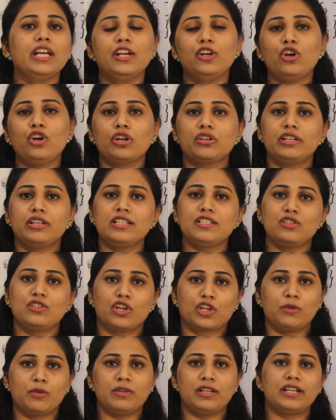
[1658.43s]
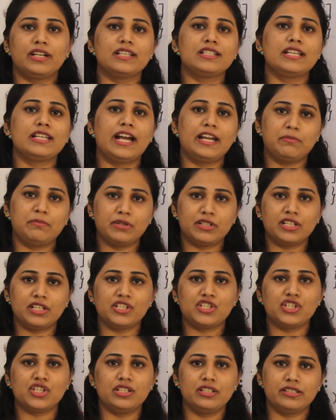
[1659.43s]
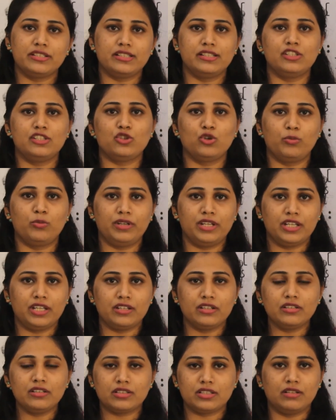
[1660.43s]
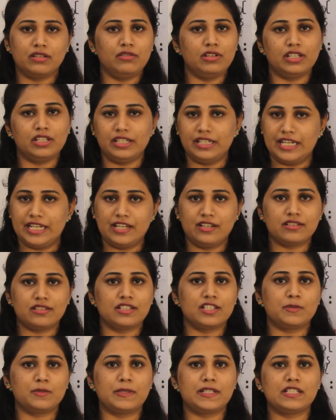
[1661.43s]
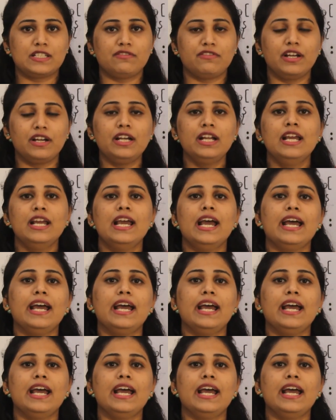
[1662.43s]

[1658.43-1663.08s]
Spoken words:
Doctor has documented as hypertension since so many years is specified,